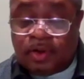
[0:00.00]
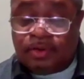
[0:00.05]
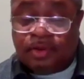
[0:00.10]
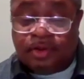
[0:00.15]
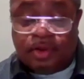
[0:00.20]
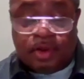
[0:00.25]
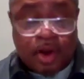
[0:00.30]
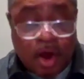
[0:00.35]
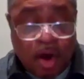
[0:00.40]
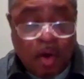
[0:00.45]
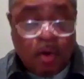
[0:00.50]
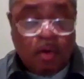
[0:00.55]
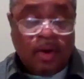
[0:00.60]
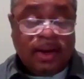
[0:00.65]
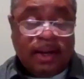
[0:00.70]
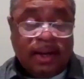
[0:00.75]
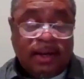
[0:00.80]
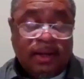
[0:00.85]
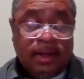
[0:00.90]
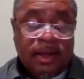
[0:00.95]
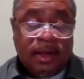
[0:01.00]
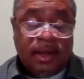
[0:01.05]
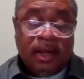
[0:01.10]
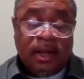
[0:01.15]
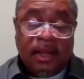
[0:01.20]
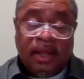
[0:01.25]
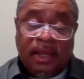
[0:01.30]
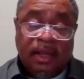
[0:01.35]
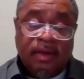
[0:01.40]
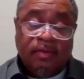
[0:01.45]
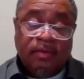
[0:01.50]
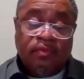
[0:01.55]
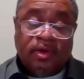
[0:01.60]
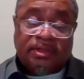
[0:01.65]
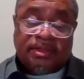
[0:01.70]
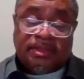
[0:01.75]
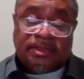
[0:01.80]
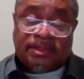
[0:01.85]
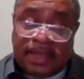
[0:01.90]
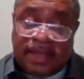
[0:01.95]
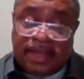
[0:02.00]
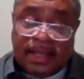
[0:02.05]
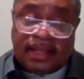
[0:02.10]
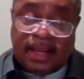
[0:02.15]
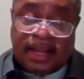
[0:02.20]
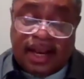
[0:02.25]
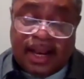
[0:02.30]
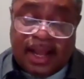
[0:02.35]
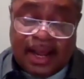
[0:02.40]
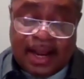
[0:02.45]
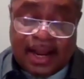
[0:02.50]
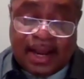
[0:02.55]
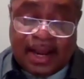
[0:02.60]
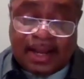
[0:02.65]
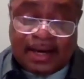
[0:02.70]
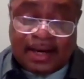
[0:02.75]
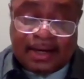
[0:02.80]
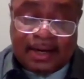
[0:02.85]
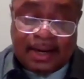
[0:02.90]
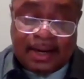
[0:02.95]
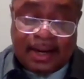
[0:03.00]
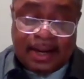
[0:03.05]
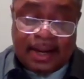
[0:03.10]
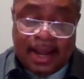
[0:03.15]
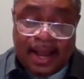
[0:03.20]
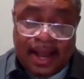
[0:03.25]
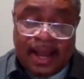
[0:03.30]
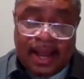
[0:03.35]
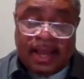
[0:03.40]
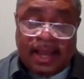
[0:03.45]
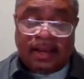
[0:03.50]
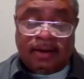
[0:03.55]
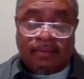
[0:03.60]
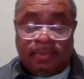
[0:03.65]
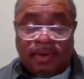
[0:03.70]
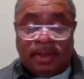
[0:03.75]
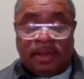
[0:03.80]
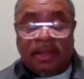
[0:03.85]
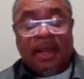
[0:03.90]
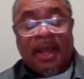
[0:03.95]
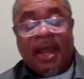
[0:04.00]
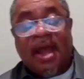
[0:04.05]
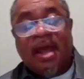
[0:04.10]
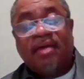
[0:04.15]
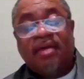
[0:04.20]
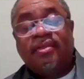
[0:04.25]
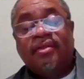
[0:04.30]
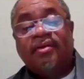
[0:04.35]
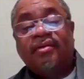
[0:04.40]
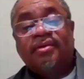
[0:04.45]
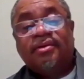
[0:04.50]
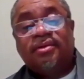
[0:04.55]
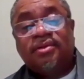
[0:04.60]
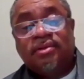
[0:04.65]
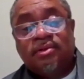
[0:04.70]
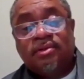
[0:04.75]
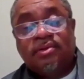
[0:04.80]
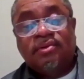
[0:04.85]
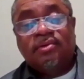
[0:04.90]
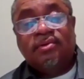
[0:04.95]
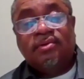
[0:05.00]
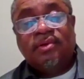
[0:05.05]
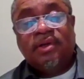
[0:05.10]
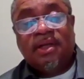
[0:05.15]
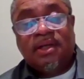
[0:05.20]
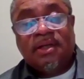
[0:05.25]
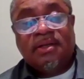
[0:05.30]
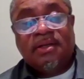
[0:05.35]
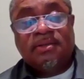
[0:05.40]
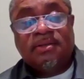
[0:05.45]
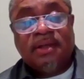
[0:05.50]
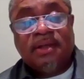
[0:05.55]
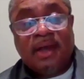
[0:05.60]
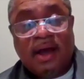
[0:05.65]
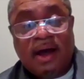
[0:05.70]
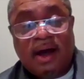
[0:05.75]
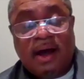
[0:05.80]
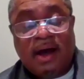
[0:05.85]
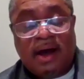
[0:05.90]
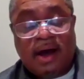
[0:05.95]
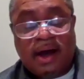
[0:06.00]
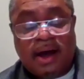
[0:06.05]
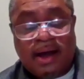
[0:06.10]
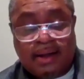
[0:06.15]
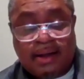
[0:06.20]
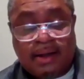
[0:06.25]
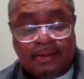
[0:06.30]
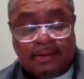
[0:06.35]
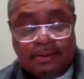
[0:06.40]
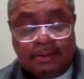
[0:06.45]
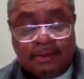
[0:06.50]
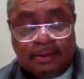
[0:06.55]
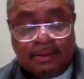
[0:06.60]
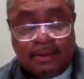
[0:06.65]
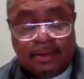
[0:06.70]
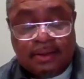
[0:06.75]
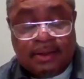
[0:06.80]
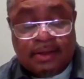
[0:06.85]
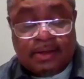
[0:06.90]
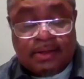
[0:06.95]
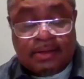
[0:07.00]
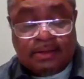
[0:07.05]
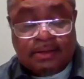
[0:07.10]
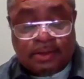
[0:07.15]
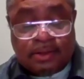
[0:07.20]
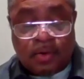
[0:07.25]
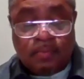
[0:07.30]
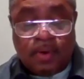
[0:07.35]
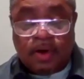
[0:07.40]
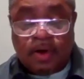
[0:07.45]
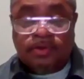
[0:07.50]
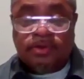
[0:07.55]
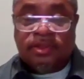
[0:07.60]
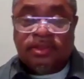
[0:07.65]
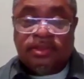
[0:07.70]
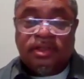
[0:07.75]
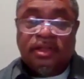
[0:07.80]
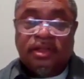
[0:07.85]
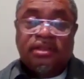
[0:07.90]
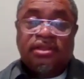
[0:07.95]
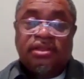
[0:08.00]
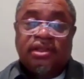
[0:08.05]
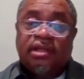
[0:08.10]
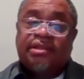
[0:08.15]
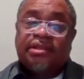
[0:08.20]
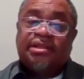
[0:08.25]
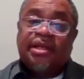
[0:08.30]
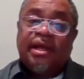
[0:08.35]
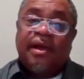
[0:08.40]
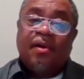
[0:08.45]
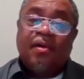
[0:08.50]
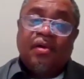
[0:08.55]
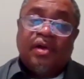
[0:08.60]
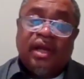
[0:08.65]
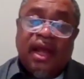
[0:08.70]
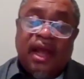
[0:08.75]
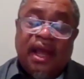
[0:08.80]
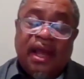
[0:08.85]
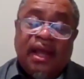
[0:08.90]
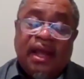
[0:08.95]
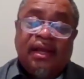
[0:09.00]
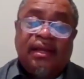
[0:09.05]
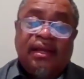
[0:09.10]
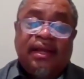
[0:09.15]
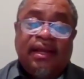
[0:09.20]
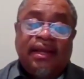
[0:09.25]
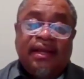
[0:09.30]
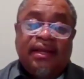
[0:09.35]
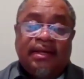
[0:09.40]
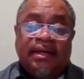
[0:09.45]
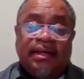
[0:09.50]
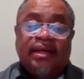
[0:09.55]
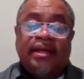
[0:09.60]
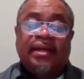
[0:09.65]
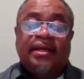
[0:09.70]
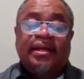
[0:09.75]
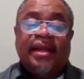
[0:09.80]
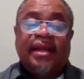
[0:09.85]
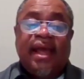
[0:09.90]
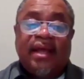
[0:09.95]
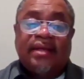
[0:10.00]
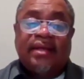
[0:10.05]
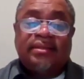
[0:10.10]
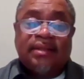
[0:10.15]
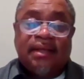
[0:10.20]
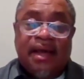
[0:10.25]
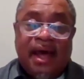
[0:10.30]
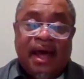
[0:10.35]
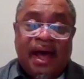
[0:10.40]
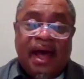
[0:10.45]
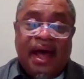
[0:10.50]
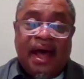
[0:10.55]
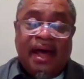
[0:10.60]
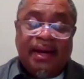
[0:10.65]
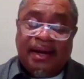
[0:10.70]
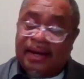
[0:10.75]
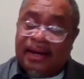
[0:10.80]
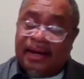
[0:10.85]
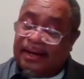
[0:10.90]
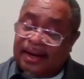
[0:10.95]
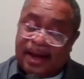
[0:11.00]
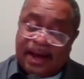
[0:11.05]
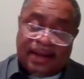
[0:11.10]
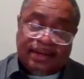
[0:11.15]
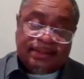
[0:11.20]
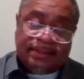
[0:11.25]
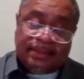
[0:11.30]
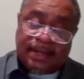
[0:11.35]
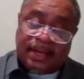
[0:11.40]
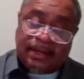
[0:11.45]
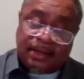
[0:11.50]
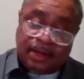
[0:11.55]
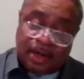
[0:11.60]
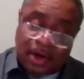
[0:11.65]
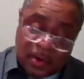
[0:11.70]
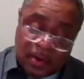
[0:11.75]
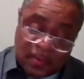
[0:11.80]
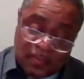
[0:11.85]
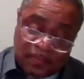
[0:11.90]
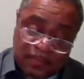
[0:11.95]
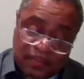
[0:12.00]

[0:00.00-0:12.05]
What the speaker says: with knowing he would see the land and be gathered to his God. So Moses didn't just say, okay, he did ask God, and God said no.